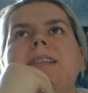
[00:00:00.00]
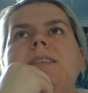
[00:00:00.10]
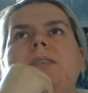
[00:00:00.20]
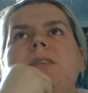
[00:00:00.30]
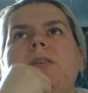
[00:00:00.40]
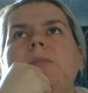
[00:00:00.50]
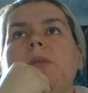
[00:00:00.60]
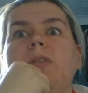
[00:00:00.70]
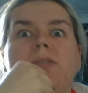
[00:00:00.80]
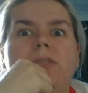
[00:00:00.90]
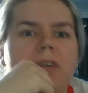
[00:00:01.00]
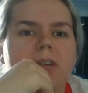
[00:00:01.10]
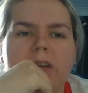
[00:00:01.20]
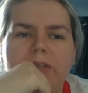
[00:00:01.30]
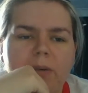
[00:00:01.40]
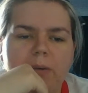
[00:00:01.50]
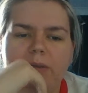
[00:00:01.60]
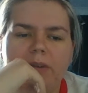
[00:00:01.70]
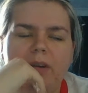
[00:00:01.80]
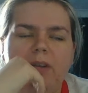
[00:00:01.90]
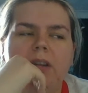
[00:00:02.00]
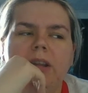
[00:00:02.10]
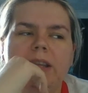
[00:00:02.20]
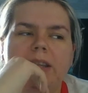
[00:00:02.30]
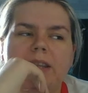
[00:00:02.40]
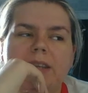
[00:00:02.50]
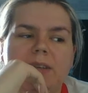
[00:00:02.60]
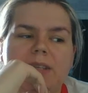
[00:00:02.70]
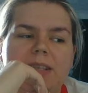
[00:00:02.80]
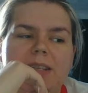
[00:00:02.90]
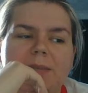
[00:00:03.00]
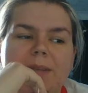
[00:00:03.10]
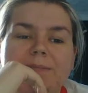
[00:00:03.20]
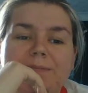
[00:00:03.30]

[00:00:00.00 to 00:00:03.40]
or we're on a phone call and they go to say that, I'm like,